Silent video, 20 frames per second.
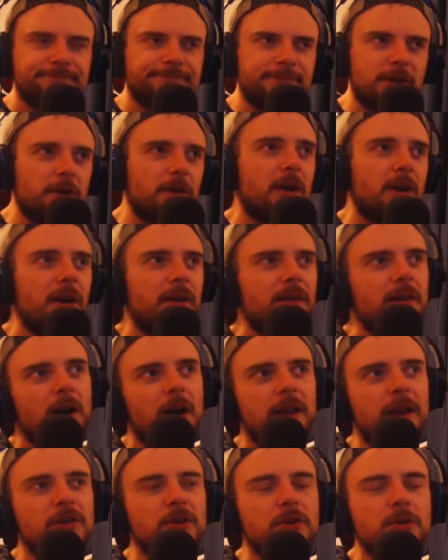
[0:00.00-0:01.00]
Or no,
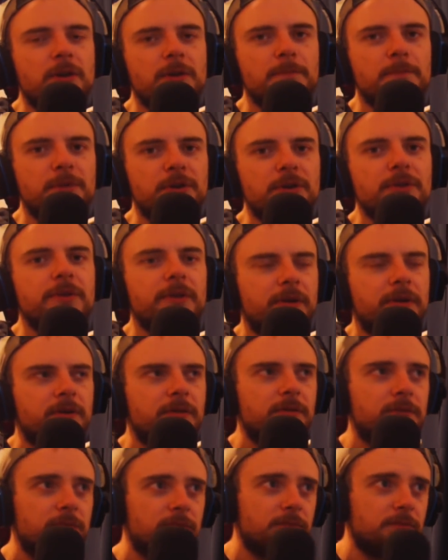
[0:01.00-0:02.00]
a new computer,
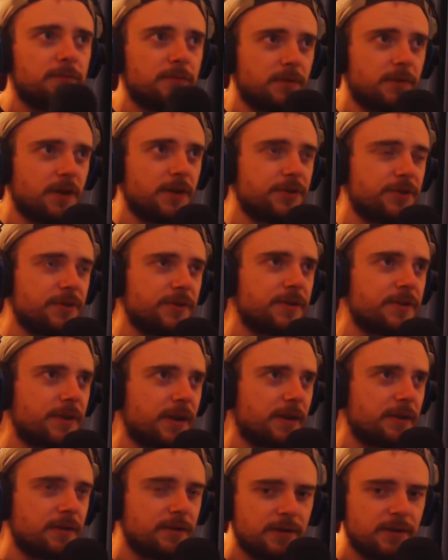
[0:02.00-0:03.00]
I should
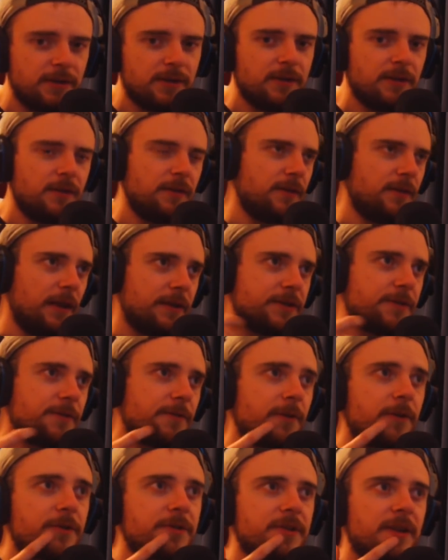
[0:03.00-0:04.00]
say. That's the
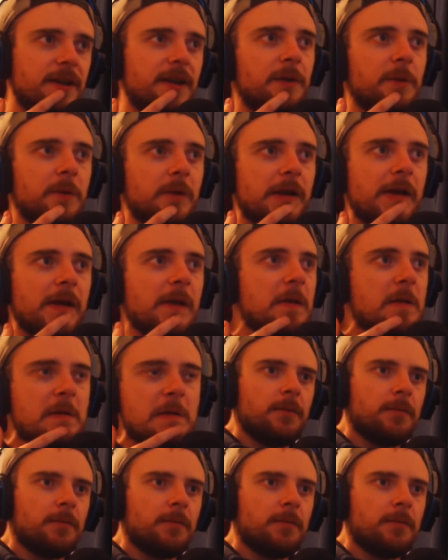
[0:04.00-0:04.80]
first thing I would get.